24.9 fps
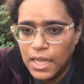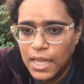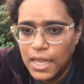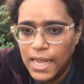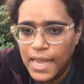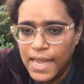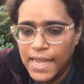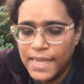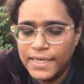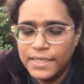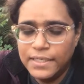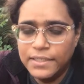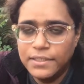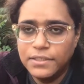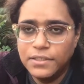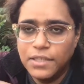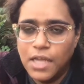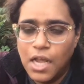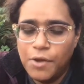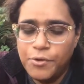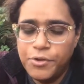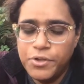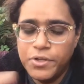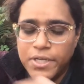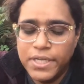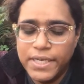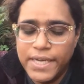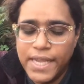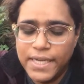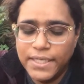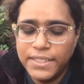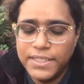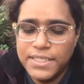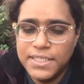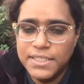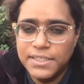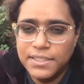and how you connect
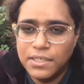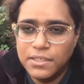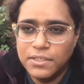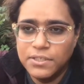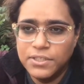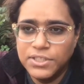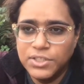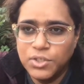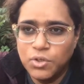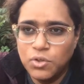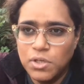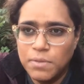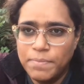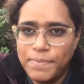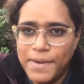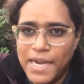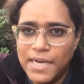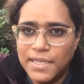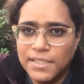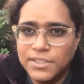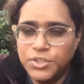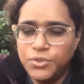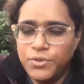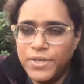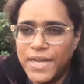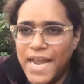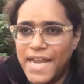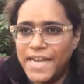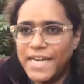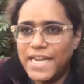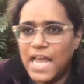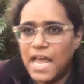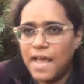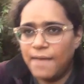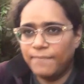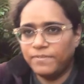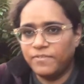these other solar panels you kind of
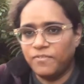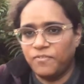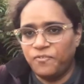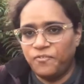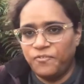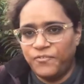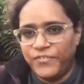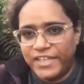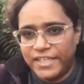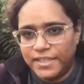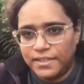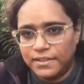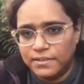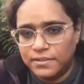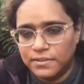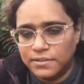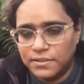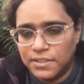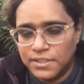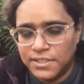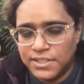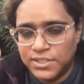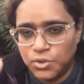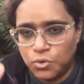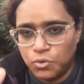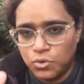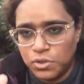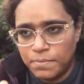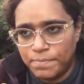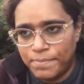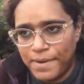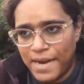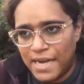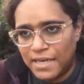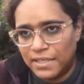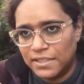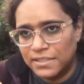have to fit the solar
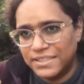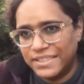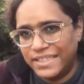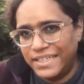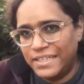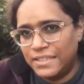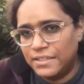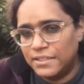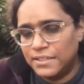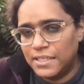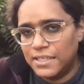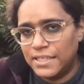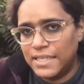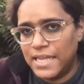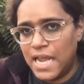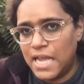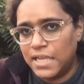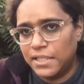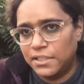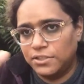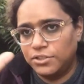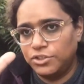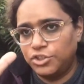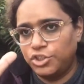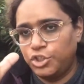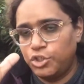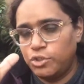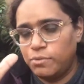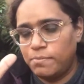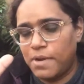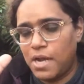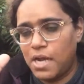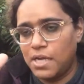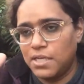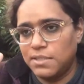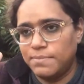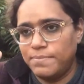panels into that
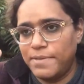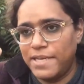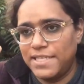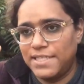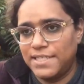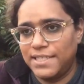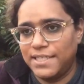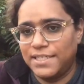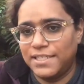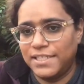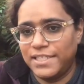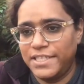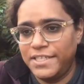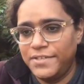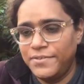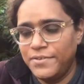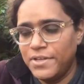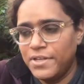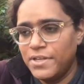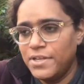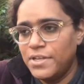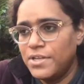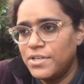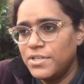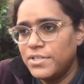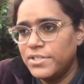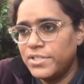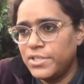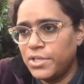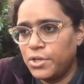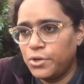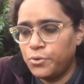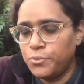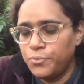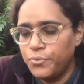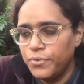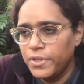shoebox basically
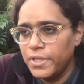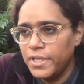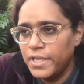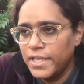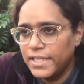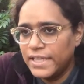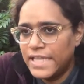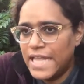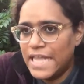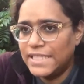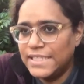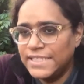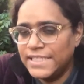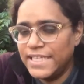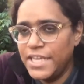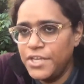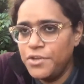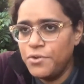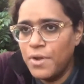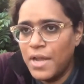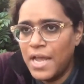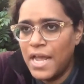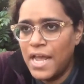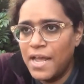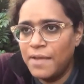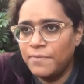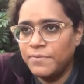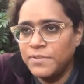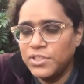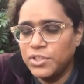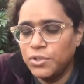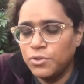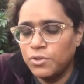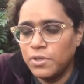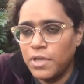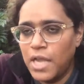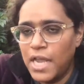so let's say you have
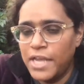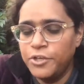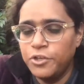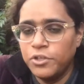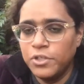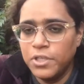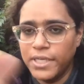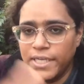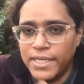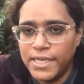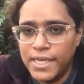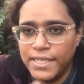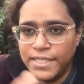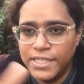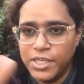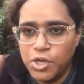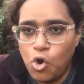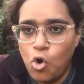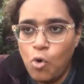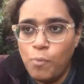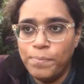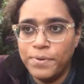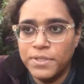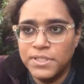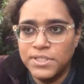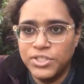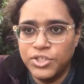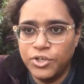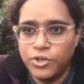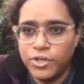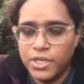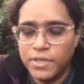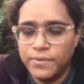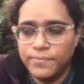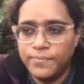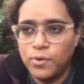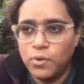solar and you're looking at the open
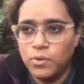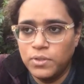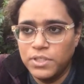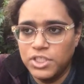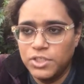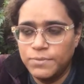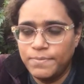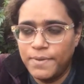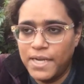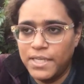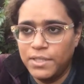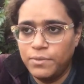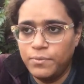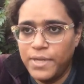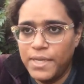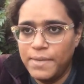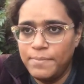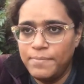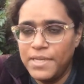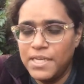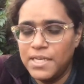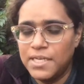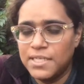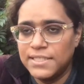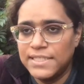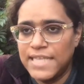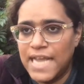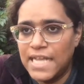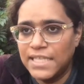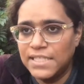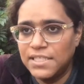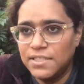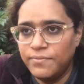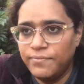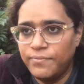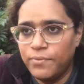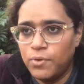circuit voltage by the way because
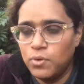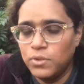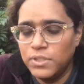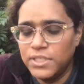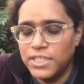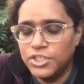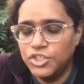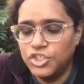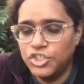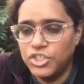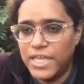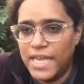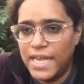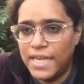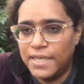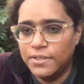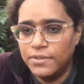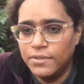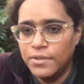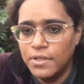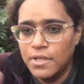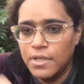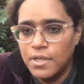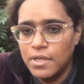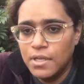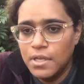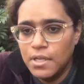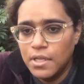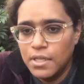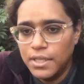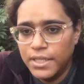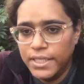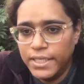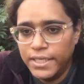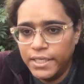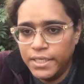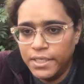that's the voltage that
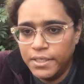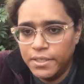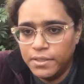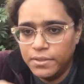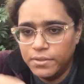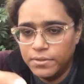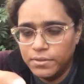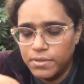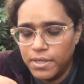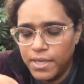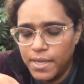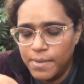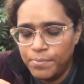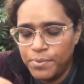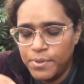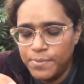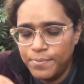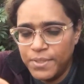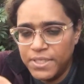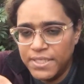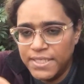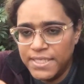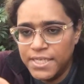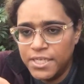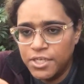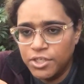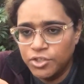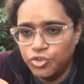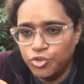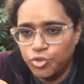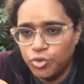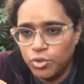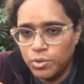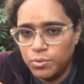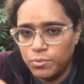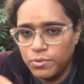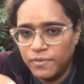the MPPT
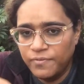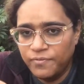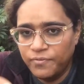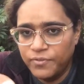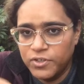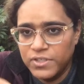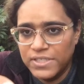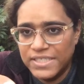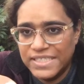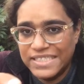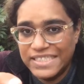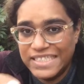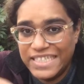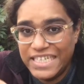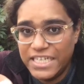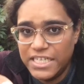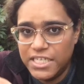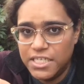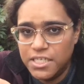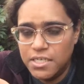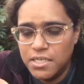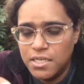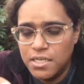controller will first see